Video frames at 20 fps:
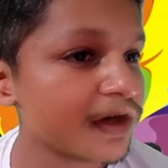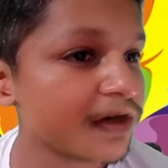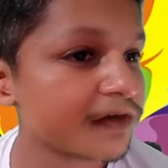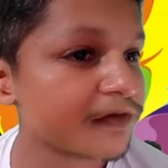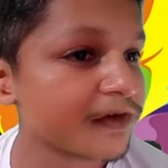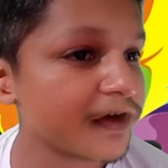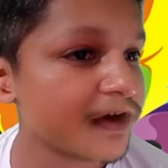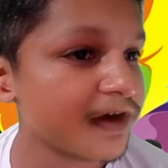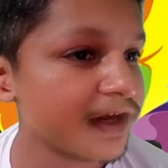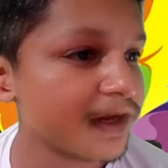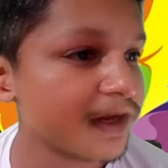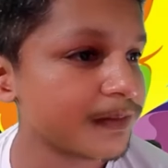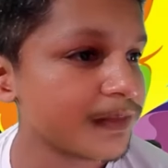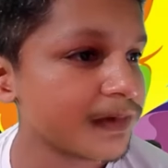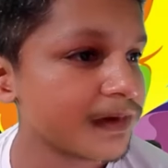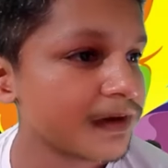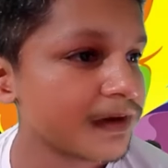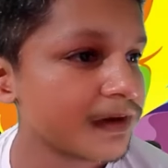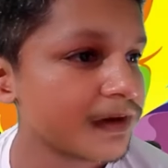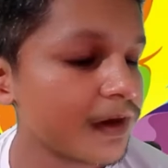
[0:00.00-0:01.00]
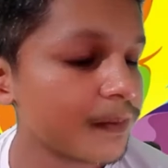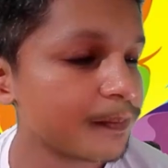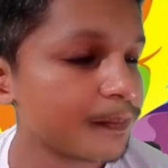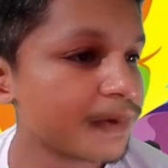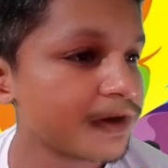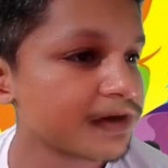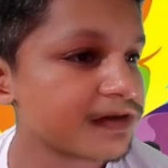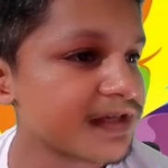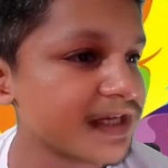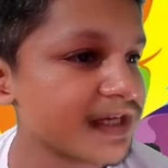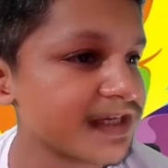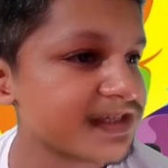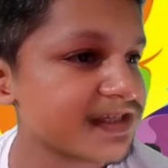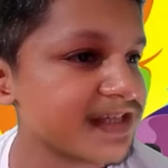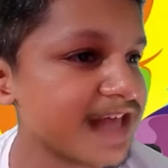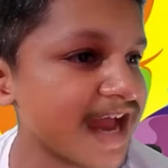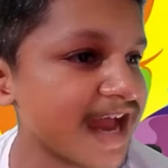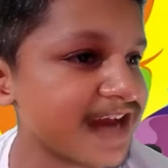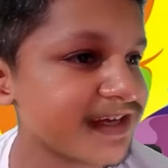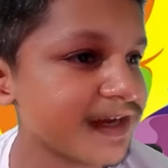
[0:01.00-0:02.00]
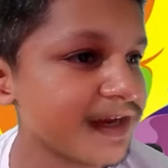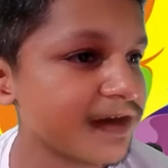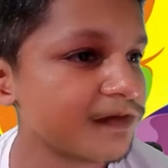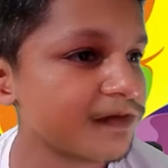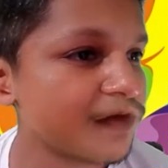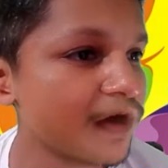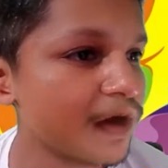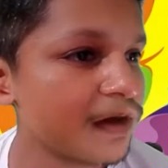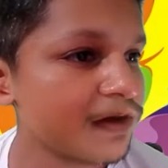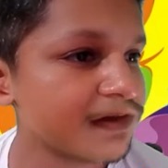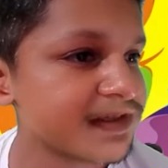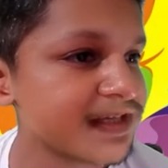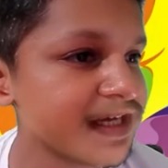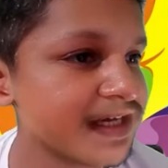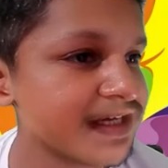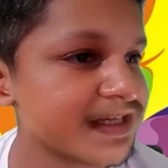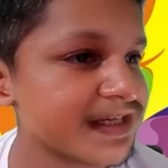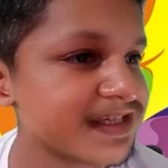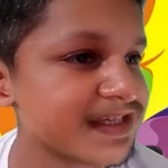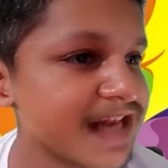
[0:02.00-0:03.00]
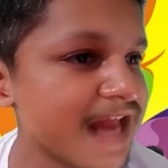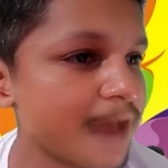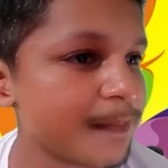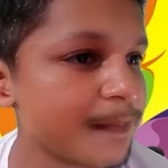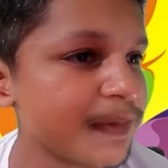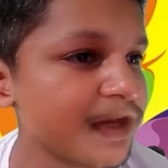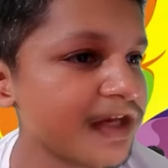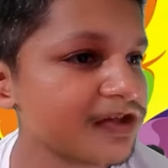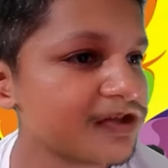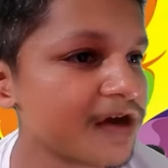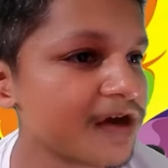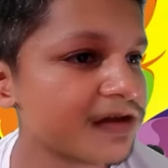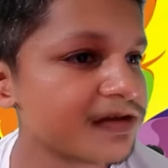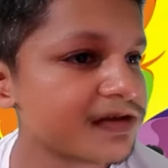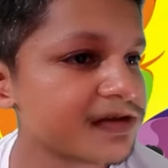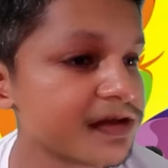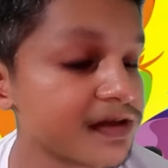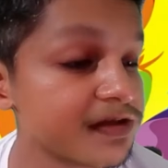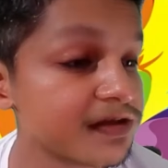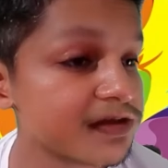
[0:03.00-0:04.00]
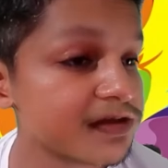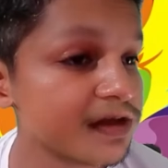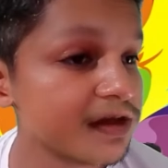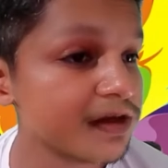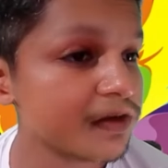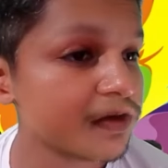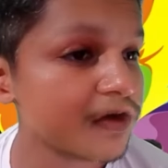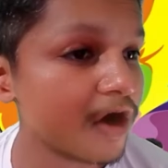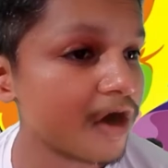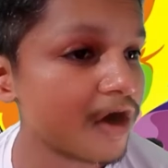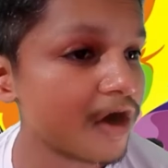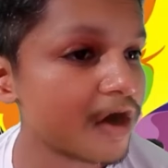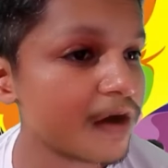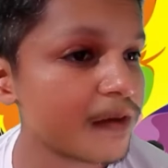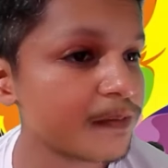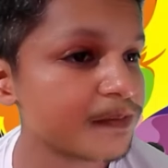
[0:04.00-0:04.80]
A process that involves slapping Johnson's Luke Hobbs in prison.